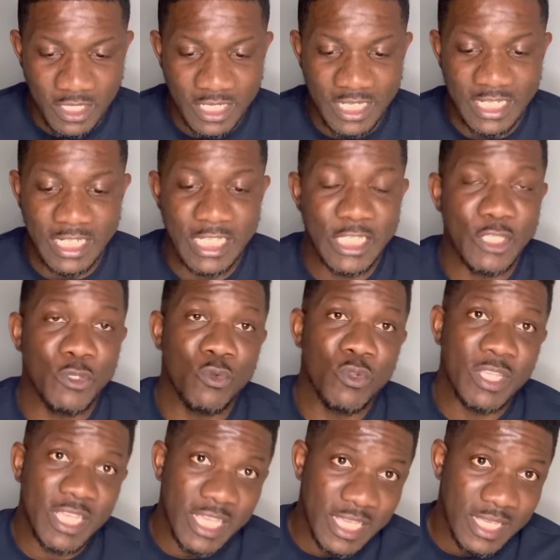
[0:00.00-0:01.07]
in the
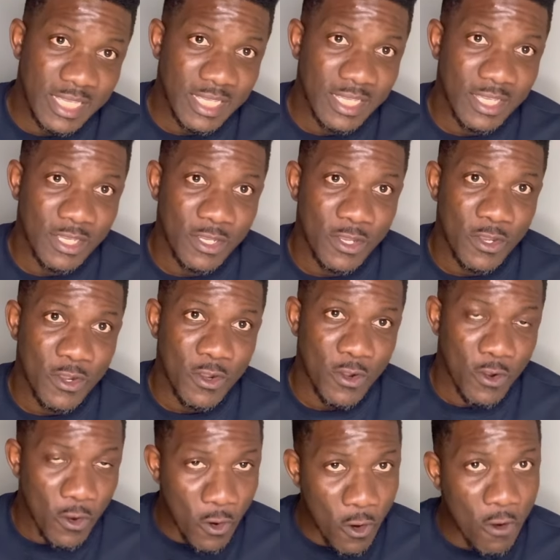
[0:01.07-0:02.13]
UK
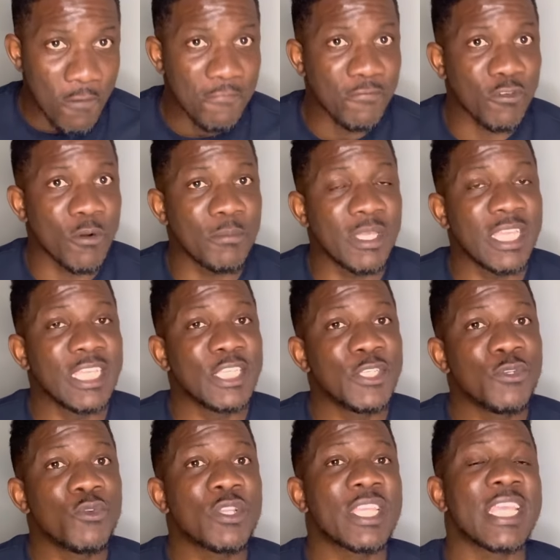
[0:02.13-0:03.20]
or from
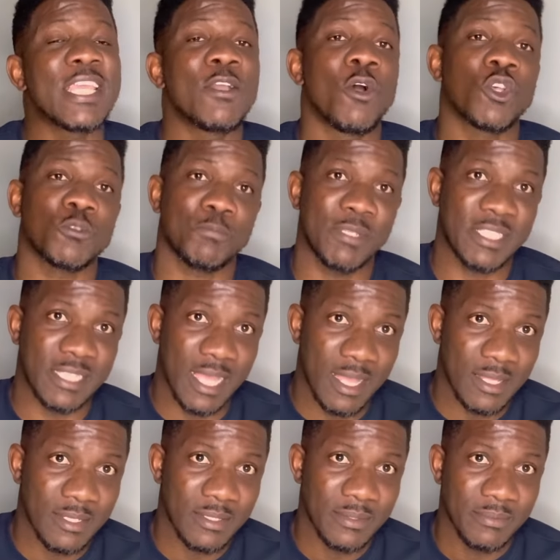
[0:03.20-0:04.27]
a UK
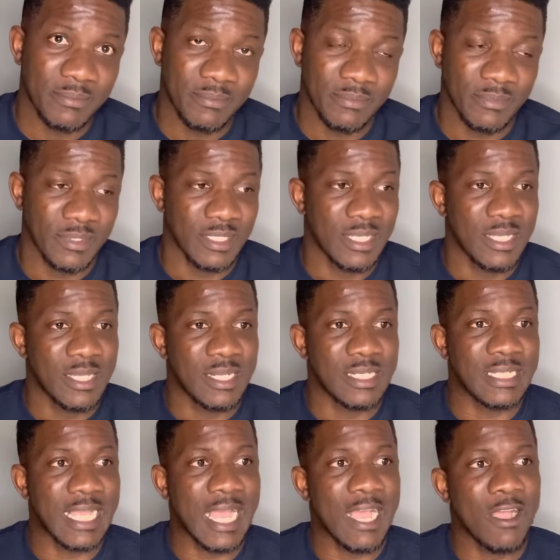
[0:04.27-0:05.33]
hospital.
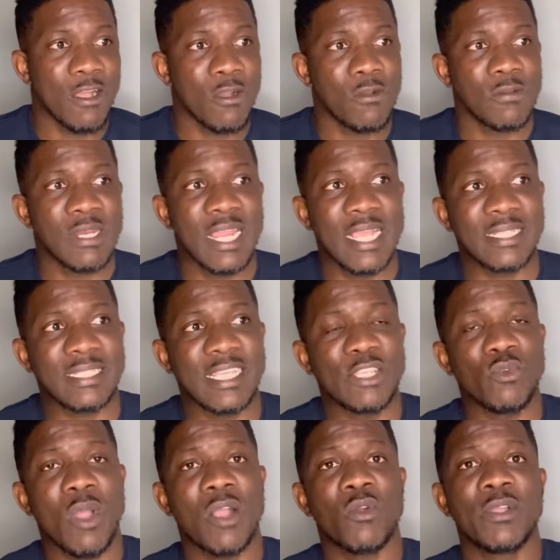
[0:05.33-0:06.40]
Now, let's say
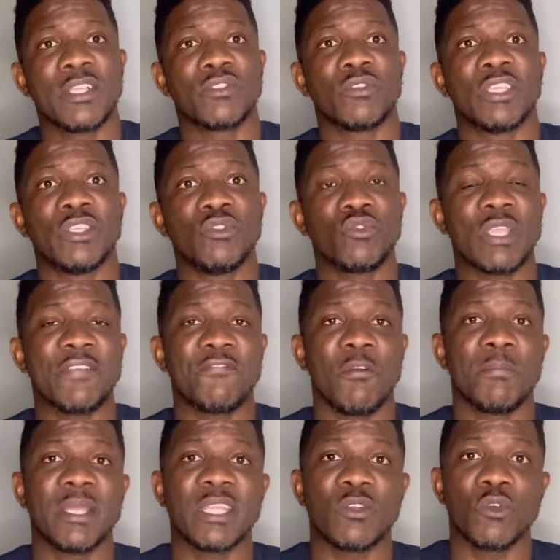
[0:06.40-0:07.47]
you are going to the UK
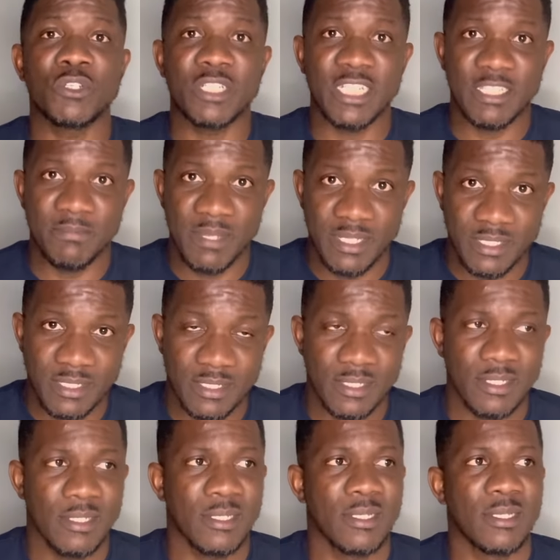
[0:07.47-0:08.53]
for medical treatment.
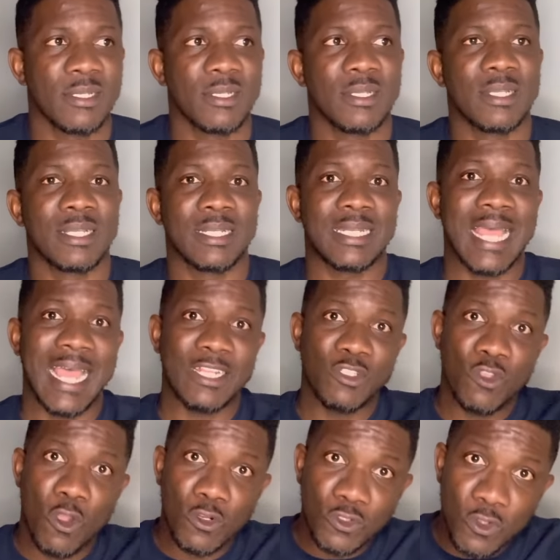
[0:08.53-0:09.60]
That
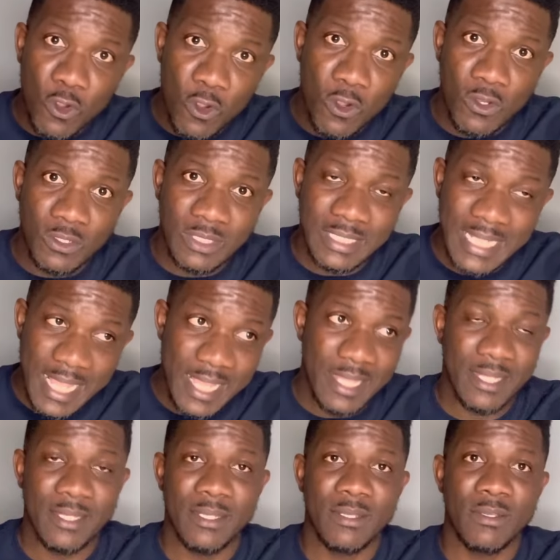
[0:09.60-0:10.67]
doctor
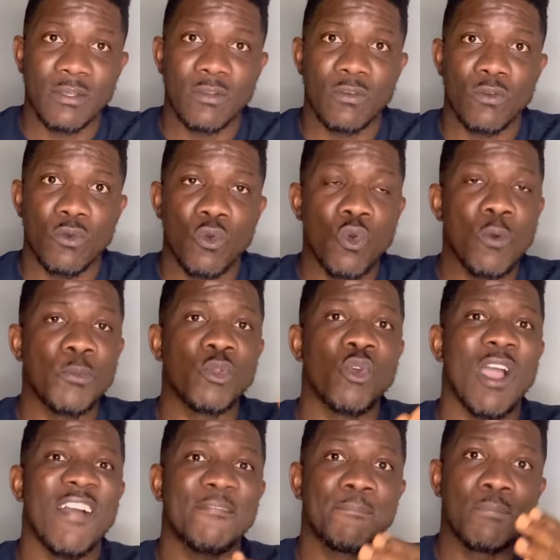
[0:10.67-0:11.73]
there, whom
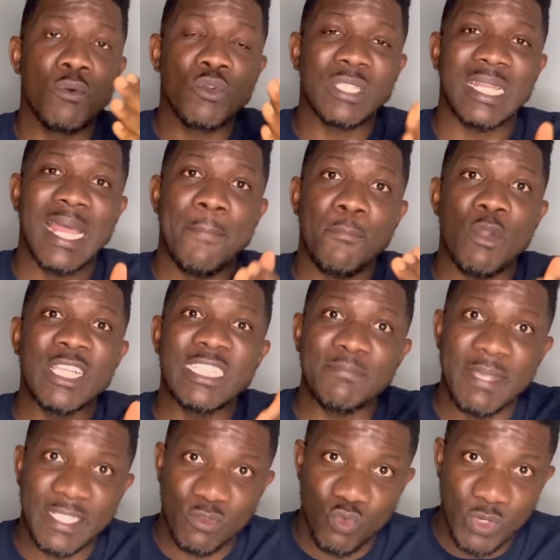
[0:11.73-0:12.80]
you have booked an
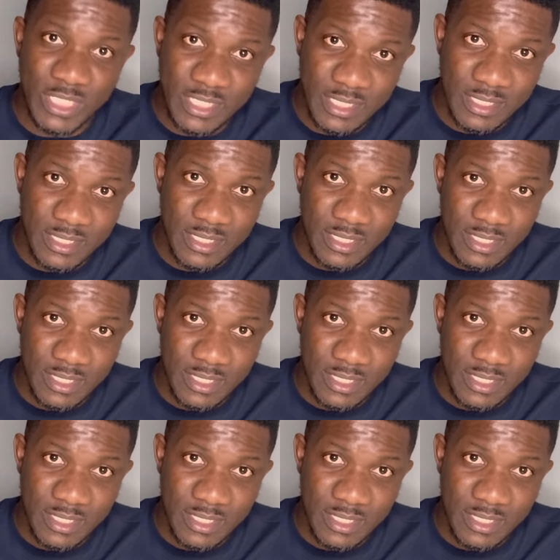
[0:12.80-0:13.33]
appointment with,